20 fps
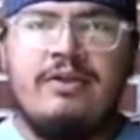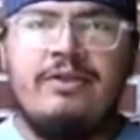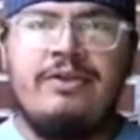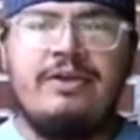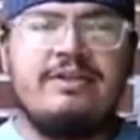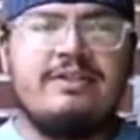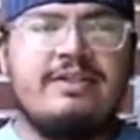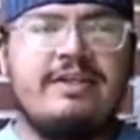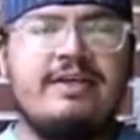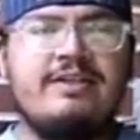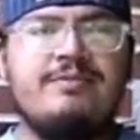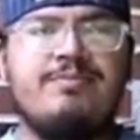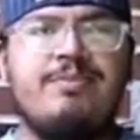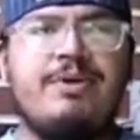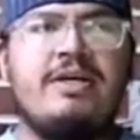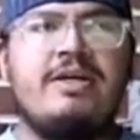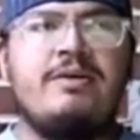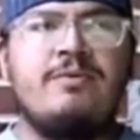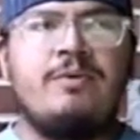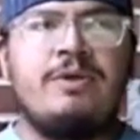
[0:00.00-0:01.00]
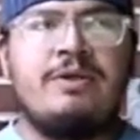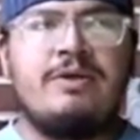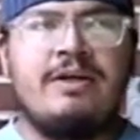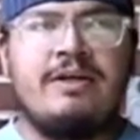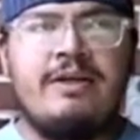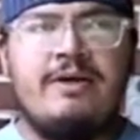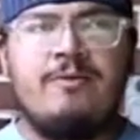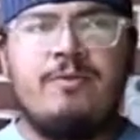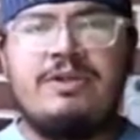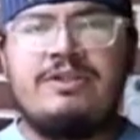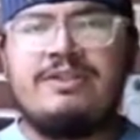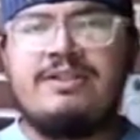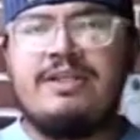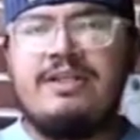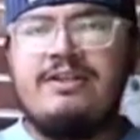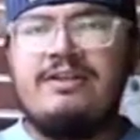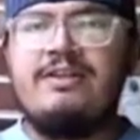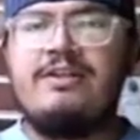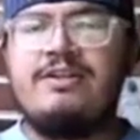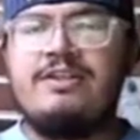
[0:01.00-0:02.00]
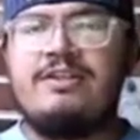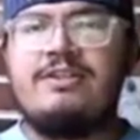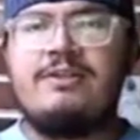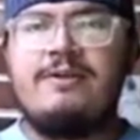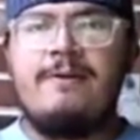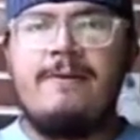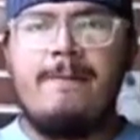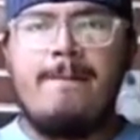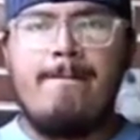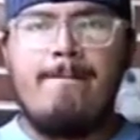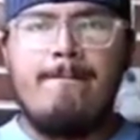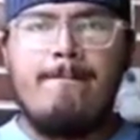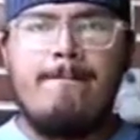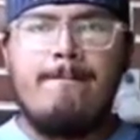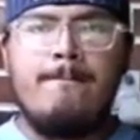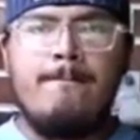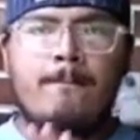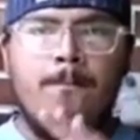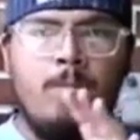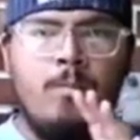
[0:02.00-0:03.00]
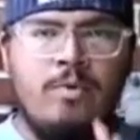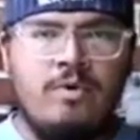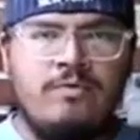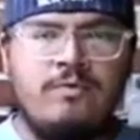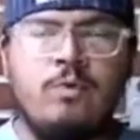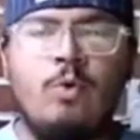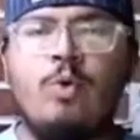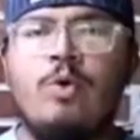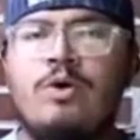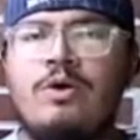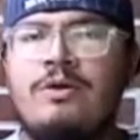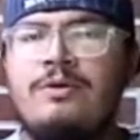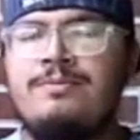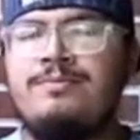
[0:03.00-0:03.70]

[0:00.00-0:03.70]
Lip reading: This has been, again, we've seen this before.